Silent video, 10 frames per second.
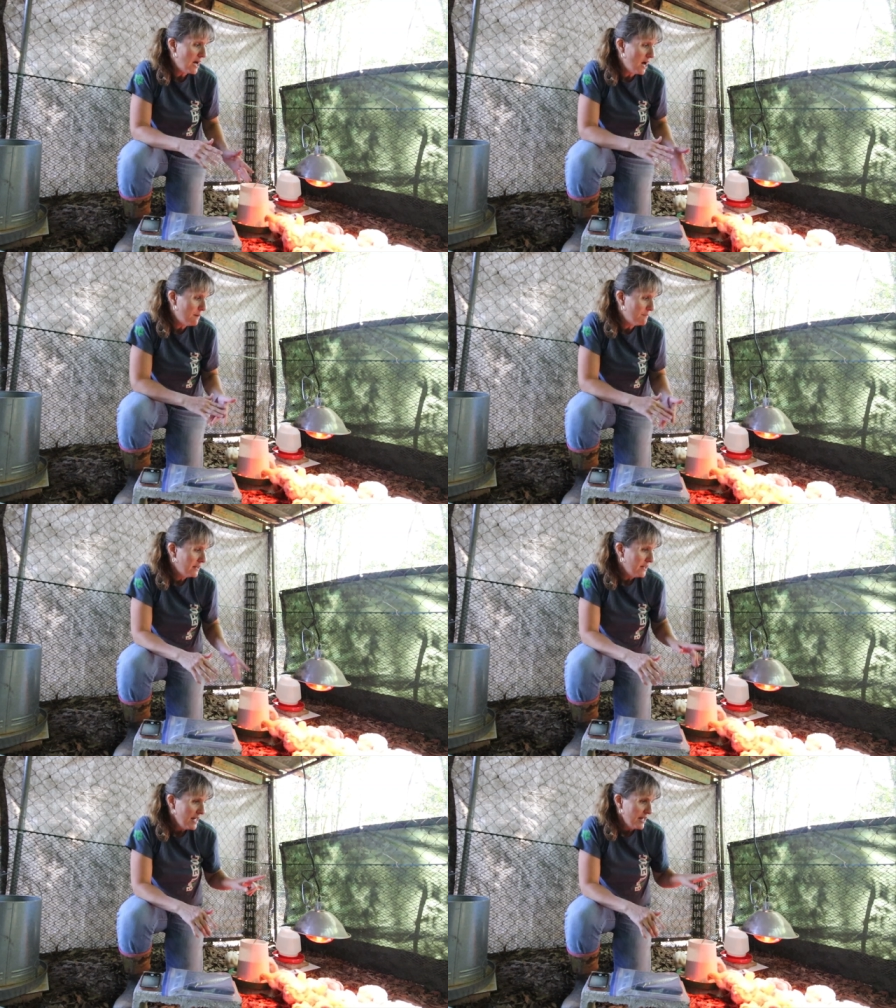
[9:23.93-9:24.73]
Um,
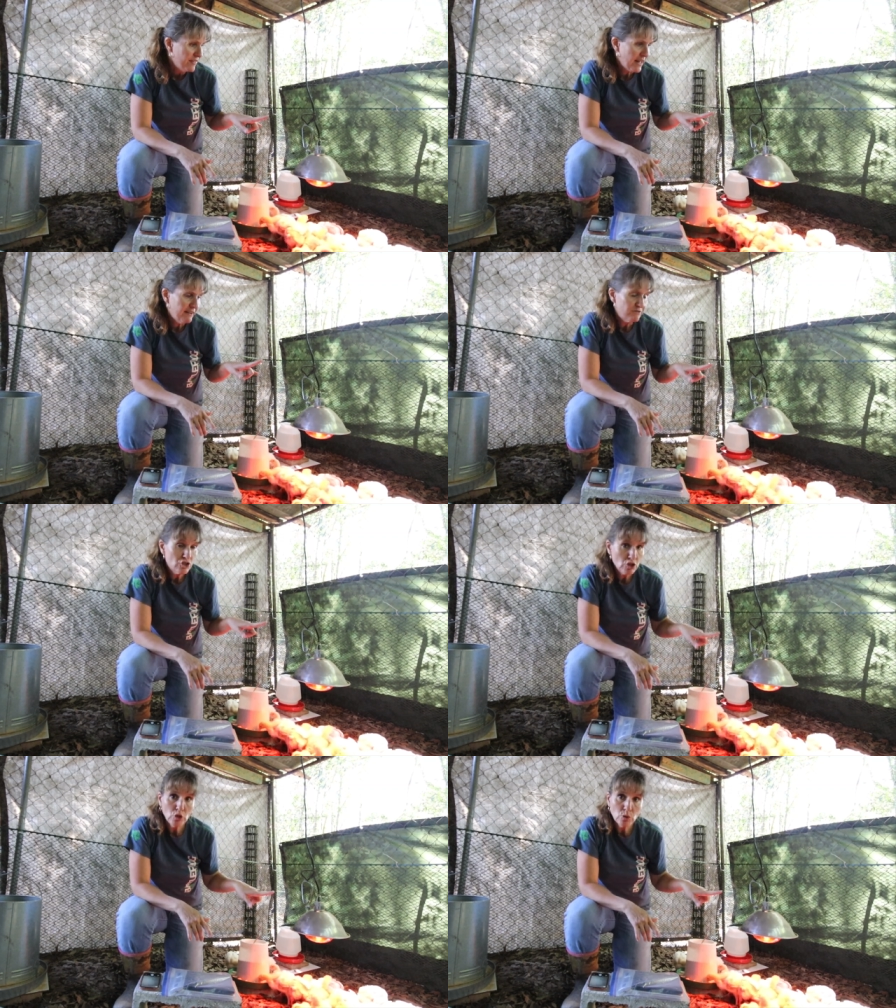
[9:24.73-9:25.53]
they have
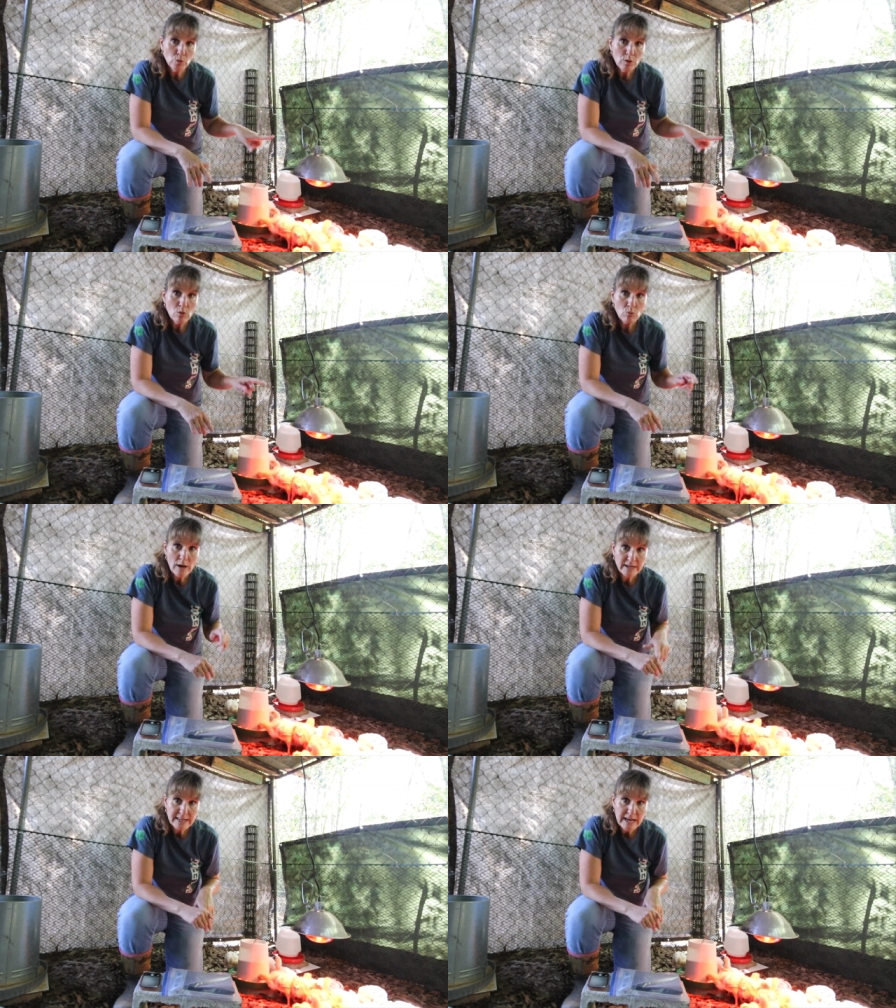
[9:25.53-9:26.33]
two
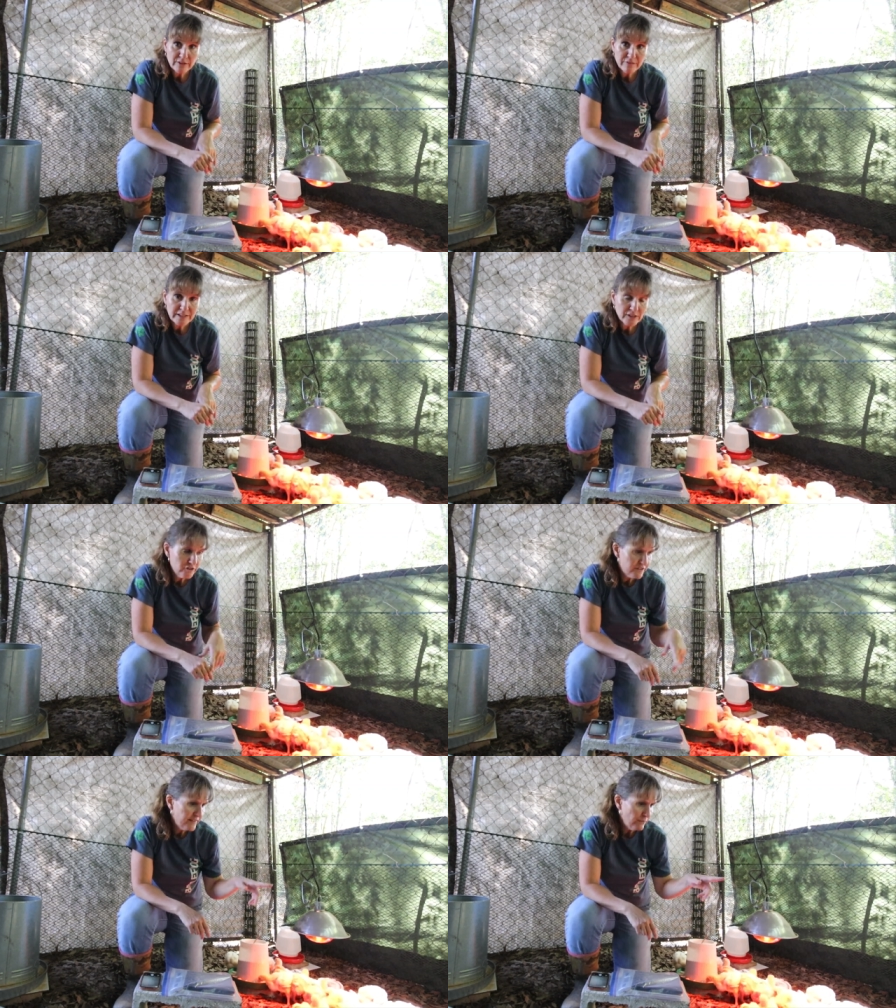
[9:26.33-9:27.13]
one gallon
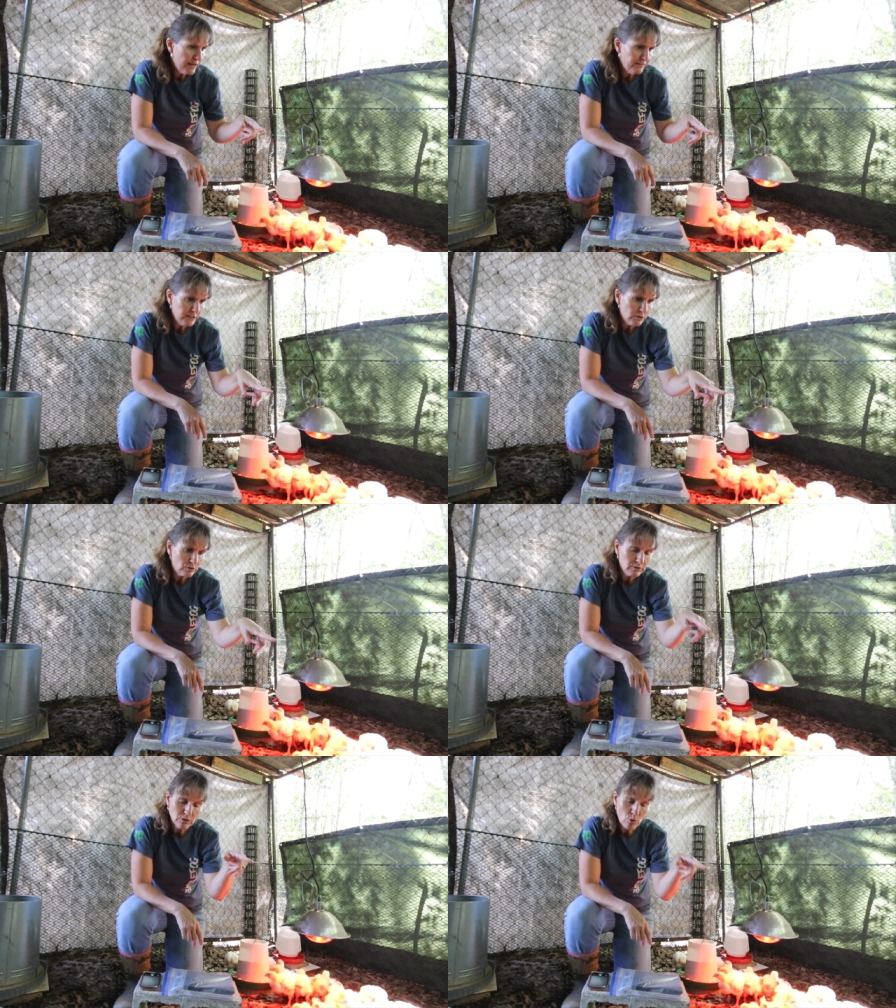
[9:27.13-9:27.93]
feeders and then we have a
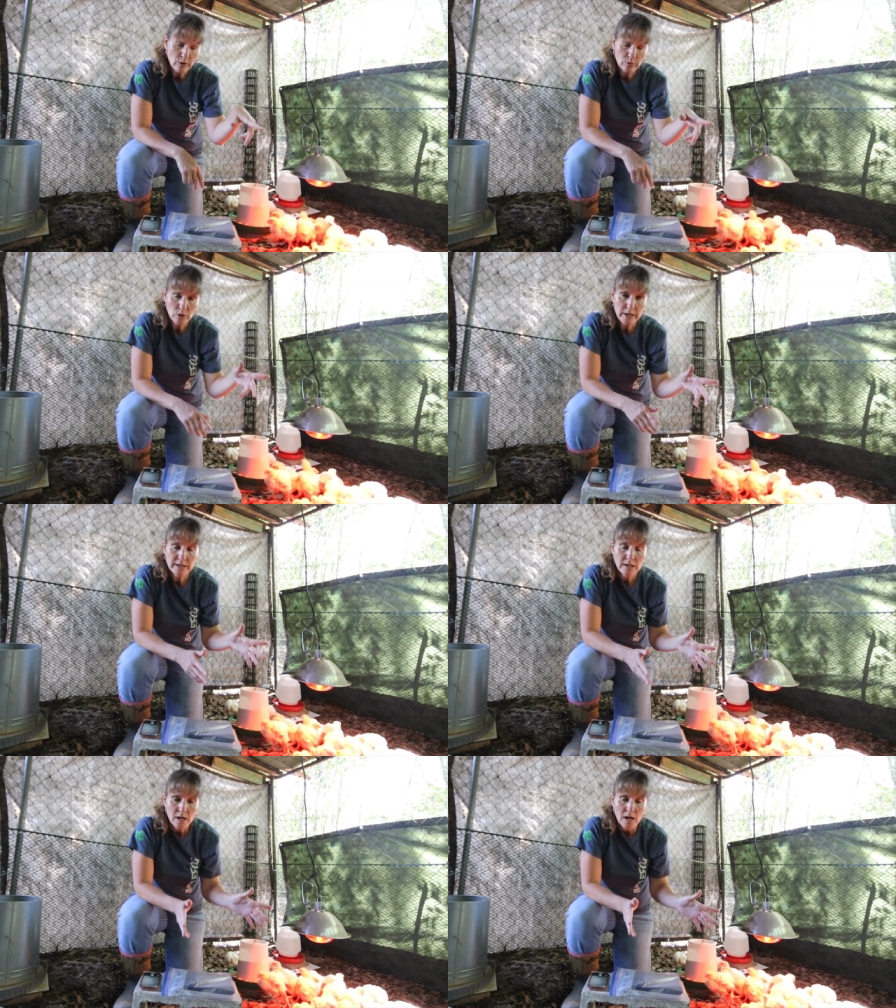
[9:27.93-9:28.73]
little quart
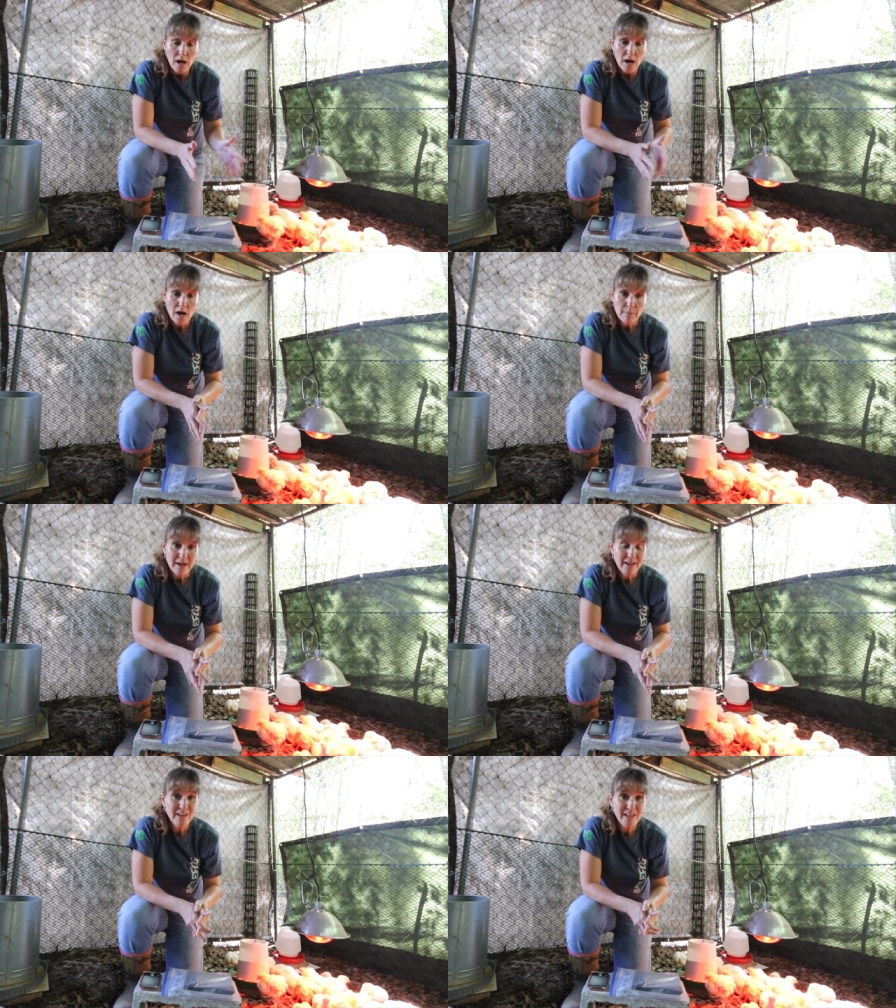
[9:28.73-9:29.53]
one. Um,